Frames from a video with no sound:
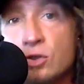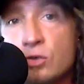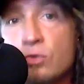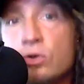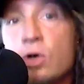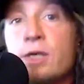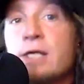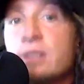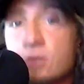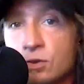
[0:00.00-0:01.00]
you go
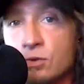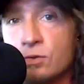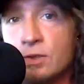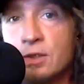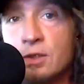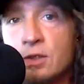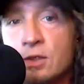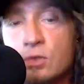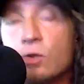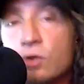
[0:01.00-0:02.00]
into
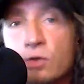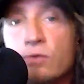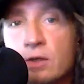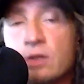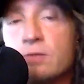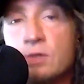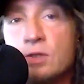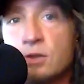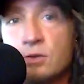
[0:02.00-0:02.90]
your career in music.